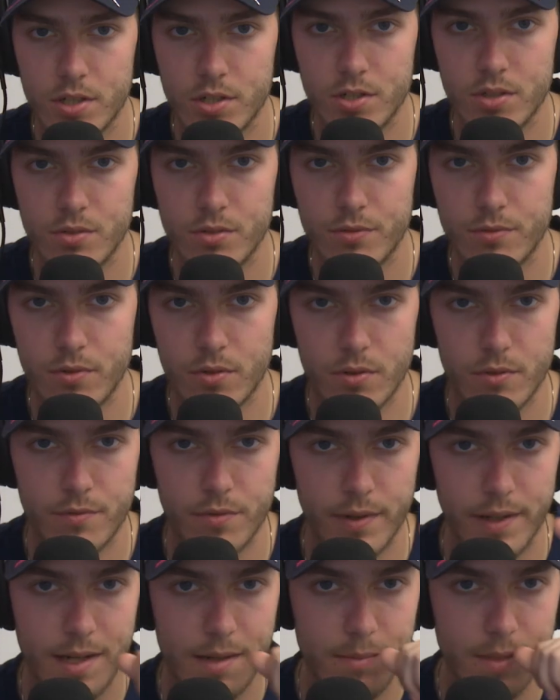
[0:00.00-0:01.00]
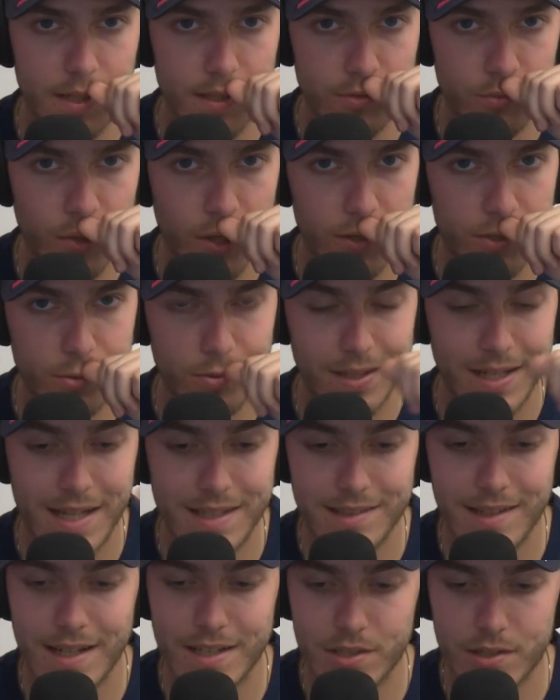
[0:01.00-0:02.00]
issues for Kimi as well. So he
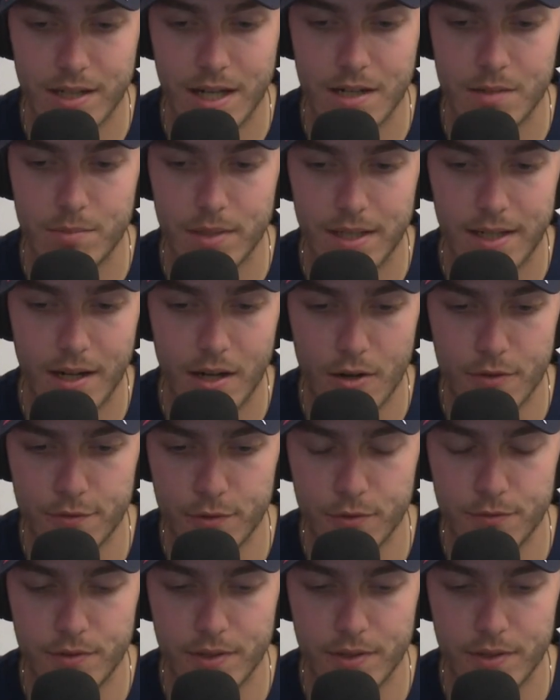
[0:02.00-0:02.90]
had to actually kind of be careful.